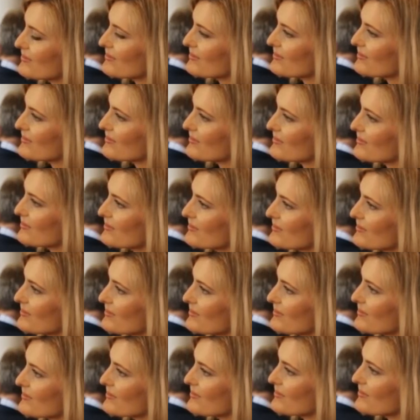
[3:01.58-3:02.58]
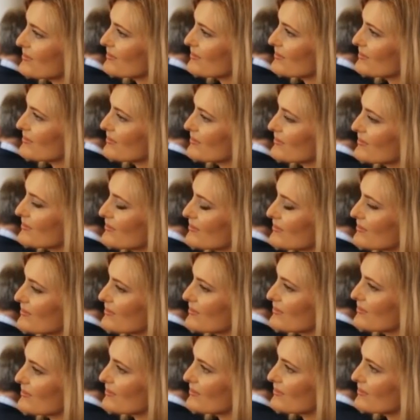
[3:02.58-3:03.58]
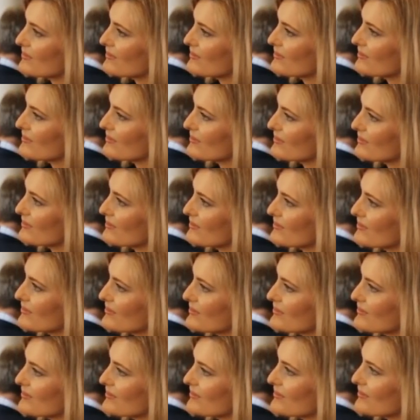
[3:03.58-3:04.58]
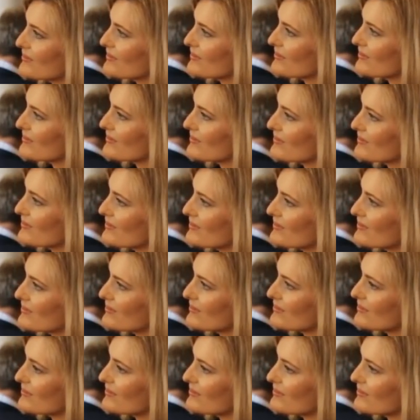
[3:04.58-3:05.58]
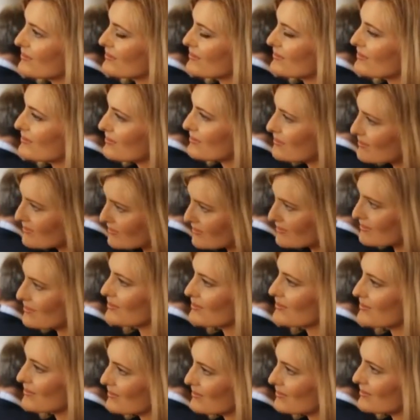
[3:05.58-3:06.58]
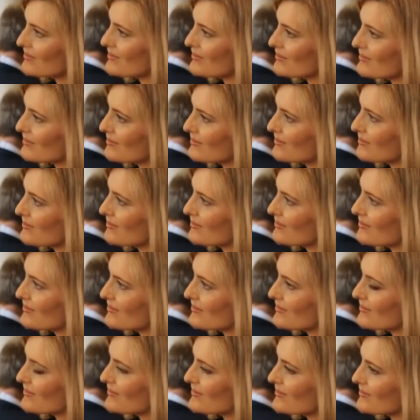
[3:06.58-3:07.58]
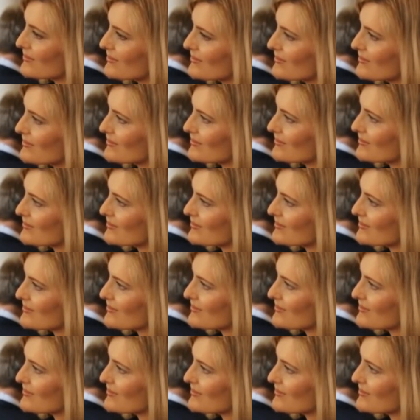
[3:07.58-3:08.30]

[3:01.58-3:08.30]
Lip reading: This person isn't speaking.